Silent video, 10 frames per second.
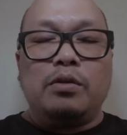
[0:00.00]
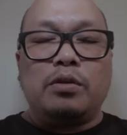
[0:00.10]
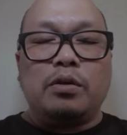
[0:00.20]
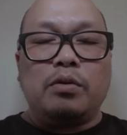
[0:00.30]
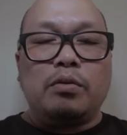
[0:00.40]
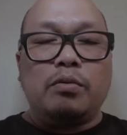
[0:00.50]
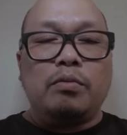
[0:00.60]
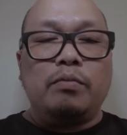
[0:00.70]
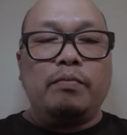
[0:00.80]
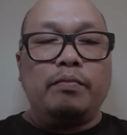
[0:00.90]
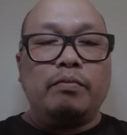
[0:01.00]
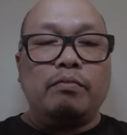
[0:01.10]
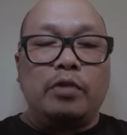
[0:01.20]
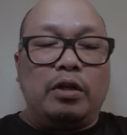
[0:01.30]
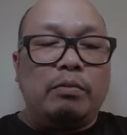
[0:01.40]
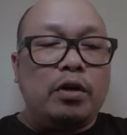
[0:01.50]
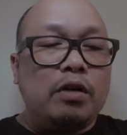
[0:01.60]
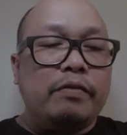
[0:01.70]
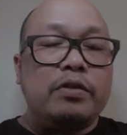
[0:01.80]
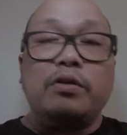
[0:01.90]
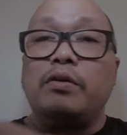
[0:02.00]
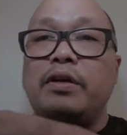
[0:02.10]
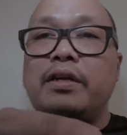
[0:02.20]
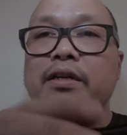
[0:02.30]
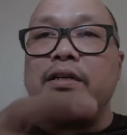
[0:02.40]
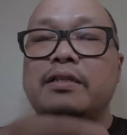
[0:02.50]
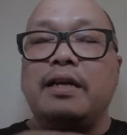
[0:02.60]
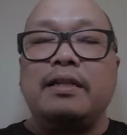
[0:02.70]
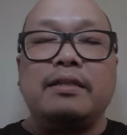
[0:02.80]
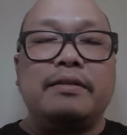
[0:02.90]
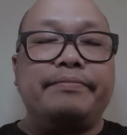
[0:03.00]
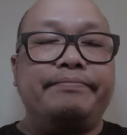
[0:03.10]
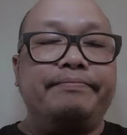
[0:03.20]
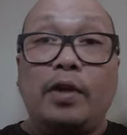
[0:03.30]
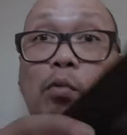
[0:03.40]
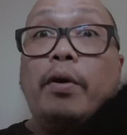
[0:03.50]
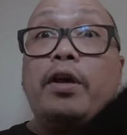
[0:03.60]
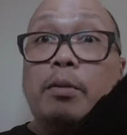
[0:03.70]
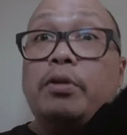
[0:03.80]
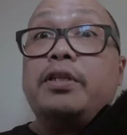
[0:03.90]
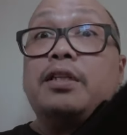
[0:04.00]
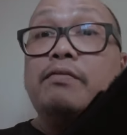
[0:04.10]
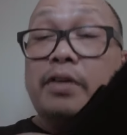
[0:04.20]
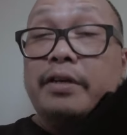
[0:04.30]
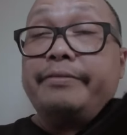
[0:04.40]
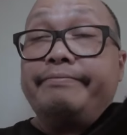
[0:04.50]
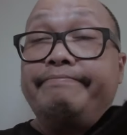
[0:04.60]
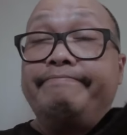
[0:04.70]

So, the moral of the story here is that um, wear your protective gear.